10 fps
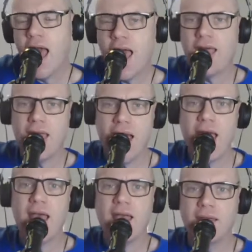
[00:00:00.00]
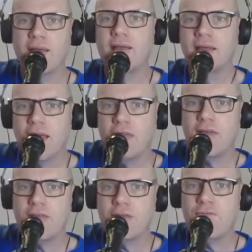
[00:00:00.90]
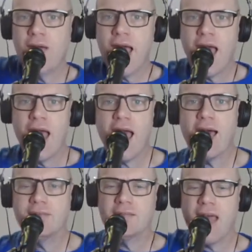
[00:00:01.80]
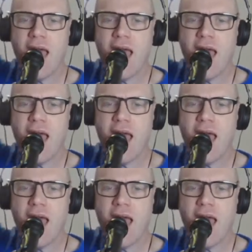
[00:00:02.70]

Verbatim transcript: Hey, hey, they're the vowels.